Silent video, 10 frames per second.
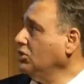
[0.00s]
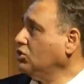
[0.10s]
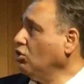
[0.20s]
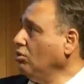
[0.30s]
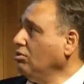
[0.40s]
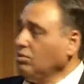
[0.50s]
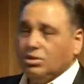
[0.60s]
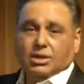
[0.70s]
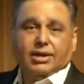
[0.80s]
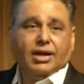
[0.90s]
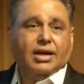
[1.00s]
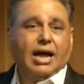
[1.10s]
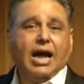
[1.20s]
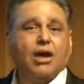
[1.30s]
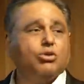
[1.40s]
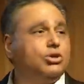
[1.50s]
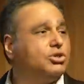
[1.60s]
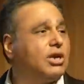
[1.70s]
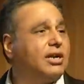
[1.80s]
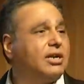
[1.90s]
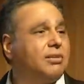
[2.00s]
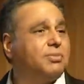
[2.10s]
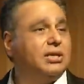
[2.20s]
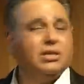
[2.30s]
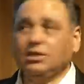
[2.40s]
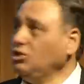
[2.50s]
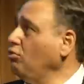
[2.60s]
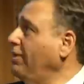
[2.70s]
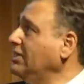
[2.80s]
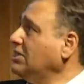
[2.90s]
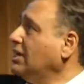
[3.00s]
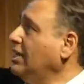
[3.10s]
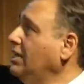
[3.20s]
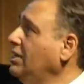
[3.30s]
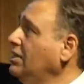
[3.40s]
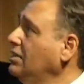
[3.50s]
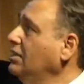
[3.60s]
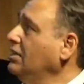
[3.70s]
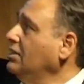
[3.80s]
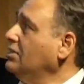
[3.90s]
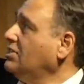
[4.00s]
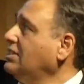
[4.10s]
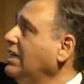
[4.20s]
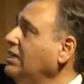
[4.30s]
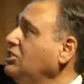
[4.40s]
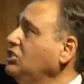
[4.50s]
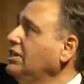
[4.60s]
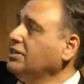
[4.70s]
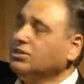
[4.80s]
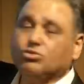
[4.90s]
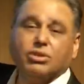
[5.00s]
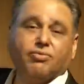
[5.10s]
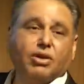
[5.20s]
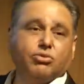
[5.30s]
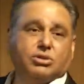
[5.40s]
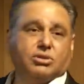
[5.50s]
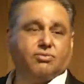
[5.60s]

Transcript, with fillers: So how do you start a company? You basically sell shares to the founders.